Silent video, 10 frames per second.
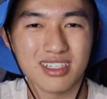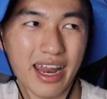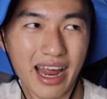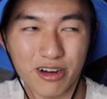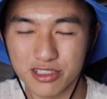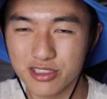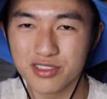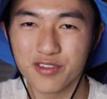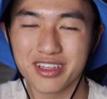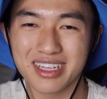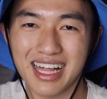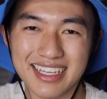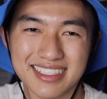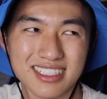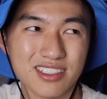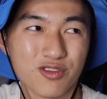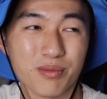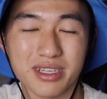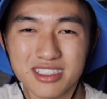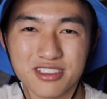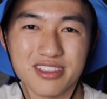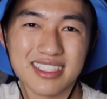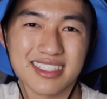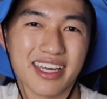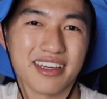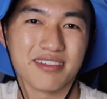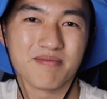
and how useful the class is for me to this day.